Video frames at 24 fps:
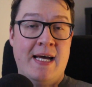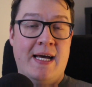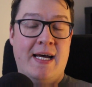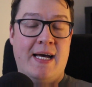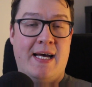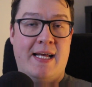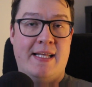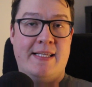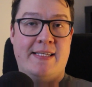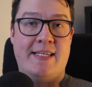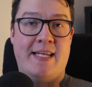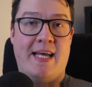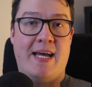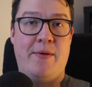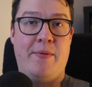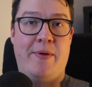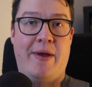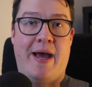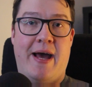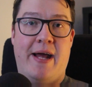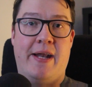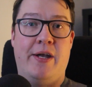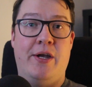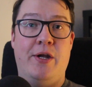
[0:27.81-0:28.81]
and today
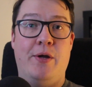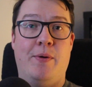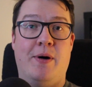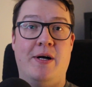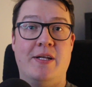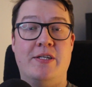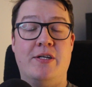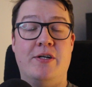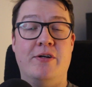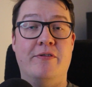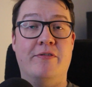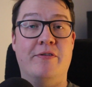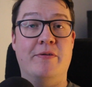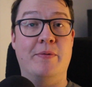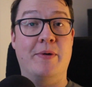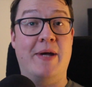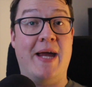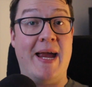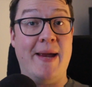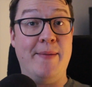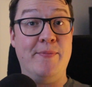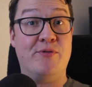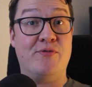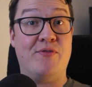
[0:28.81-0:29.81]
we had a new article from
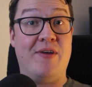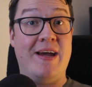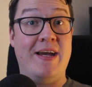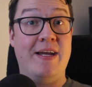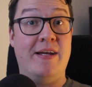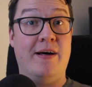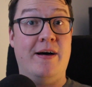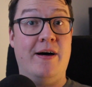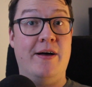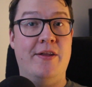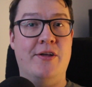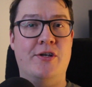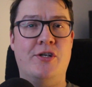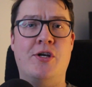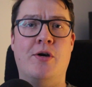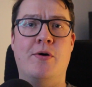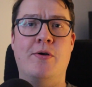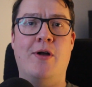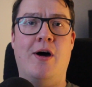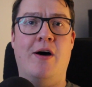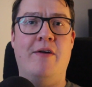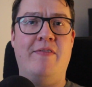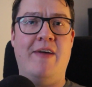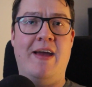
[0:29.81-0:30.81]
Games Radar that
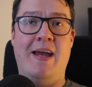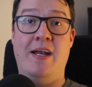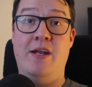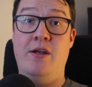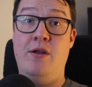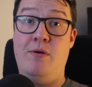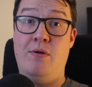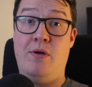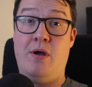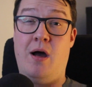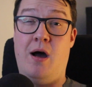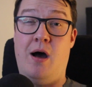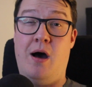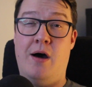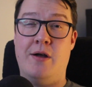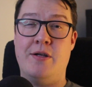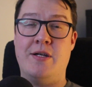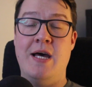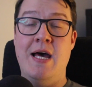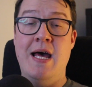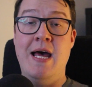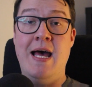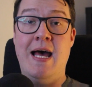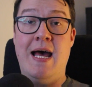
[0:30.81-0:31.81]
showed off a new card
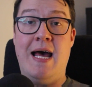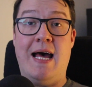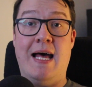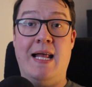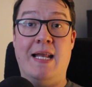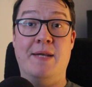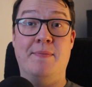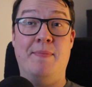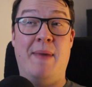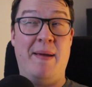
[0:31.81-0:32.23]
and,